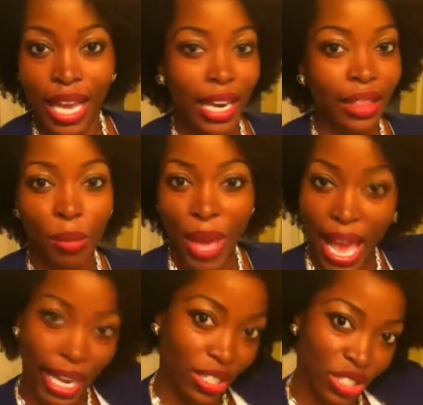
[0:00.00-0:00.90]
and in the
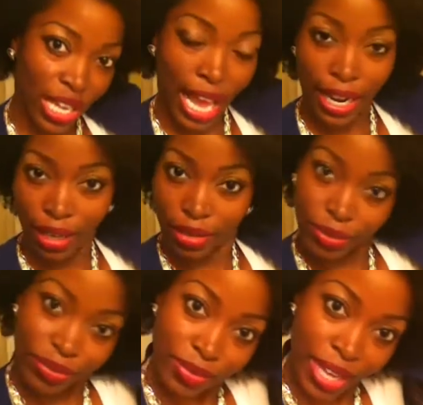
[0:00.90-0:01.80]
back I just had it,
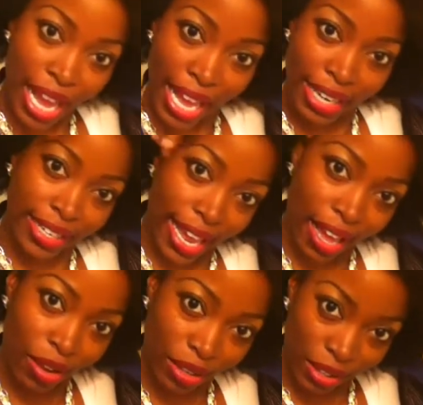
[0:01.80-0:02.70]
I had it
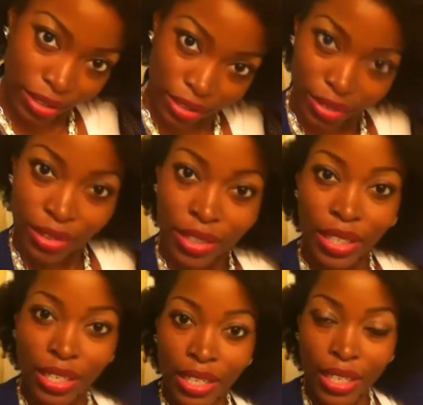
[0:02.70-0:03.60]
down and
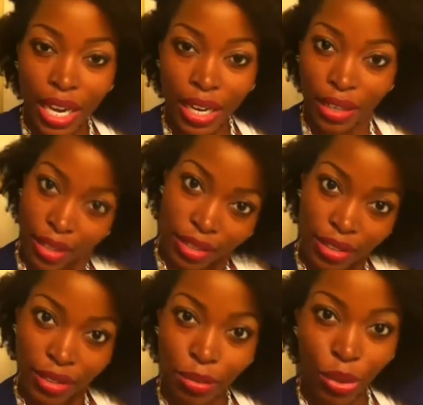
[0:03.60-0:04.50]
kind of
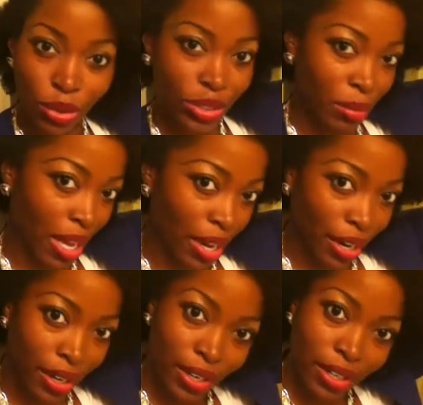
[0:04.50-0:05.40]
pulled some
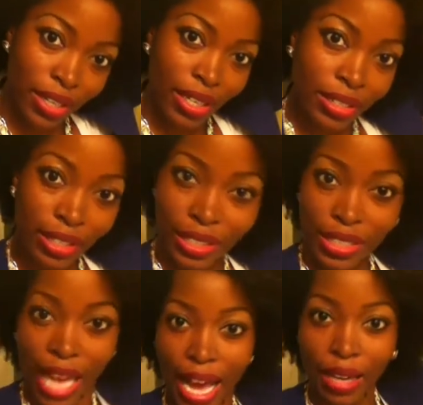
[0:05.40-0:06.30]
hair to the
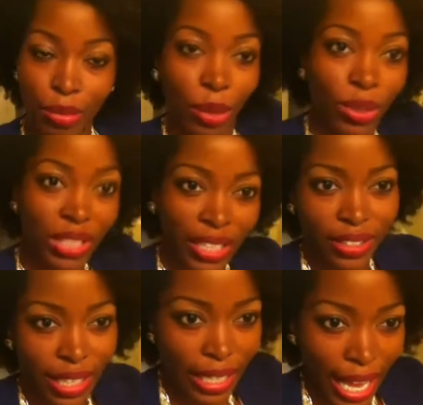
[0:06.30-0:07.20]
side. But once I
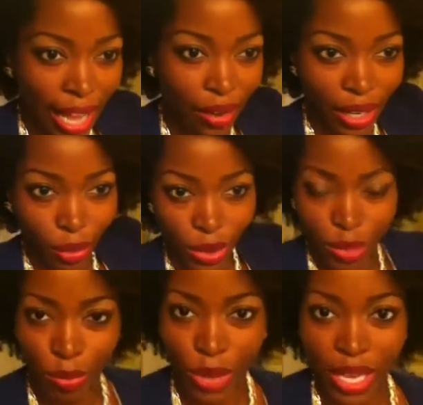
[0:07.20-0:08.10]
took it down, it
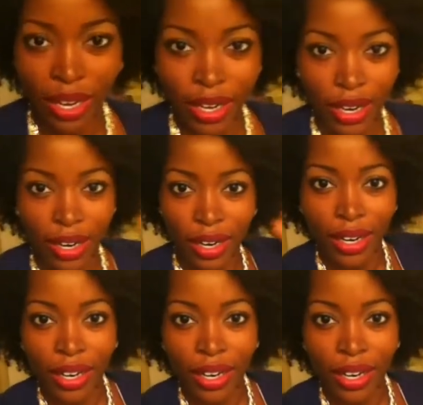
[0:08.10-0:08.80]
was bigger